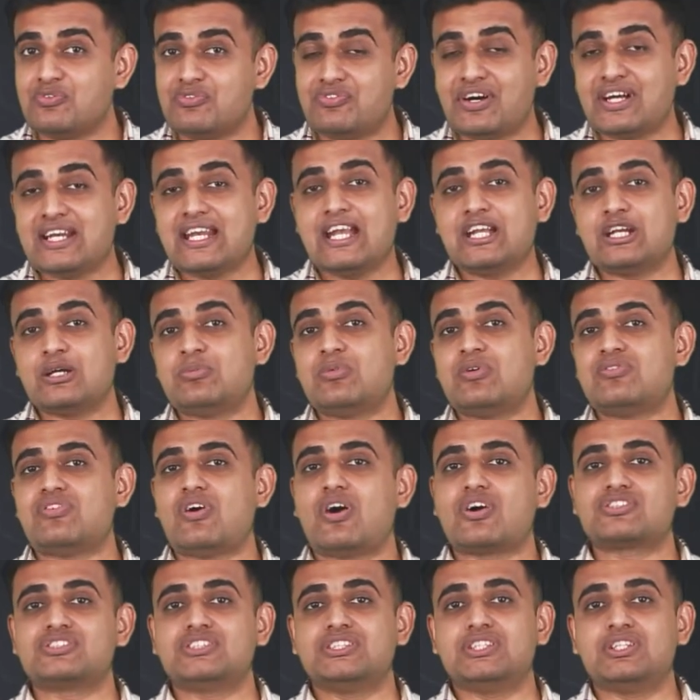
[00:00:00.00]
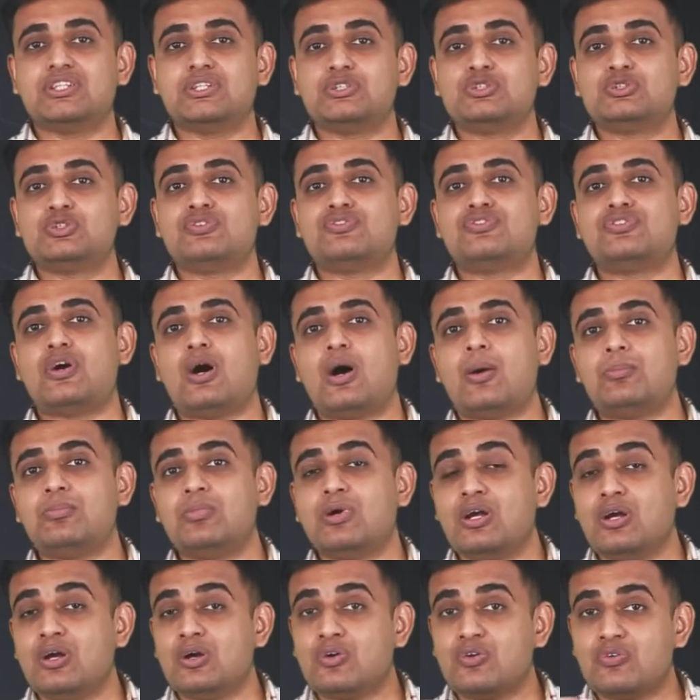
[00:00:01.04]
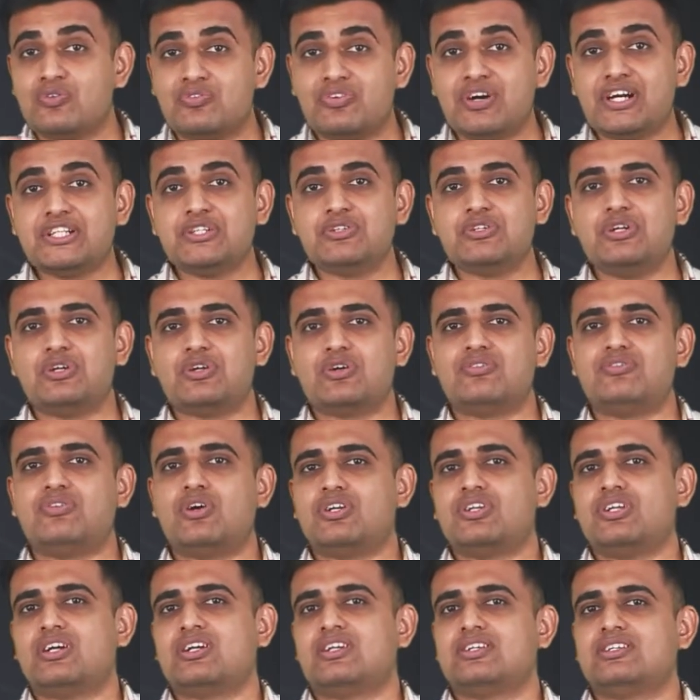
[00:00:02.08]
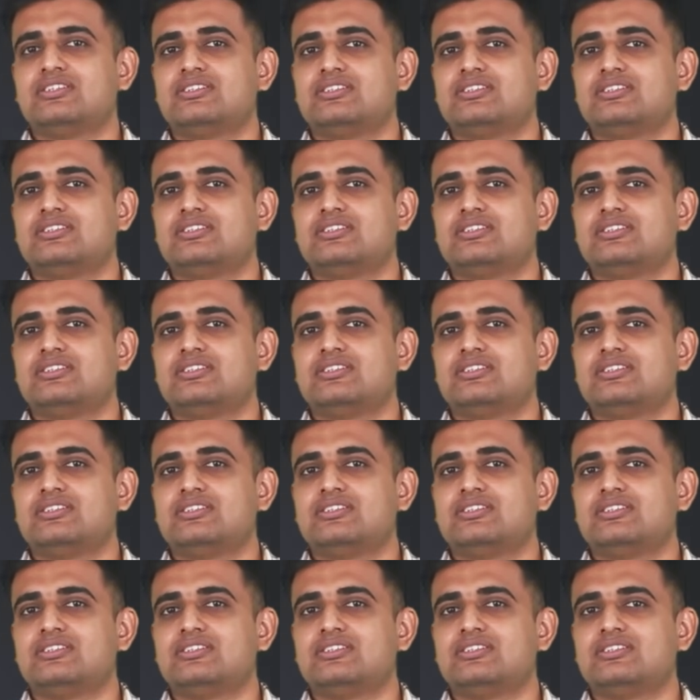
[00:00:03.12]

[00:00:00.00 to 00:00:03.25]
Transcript: one atom of oxygen to form one unit of water.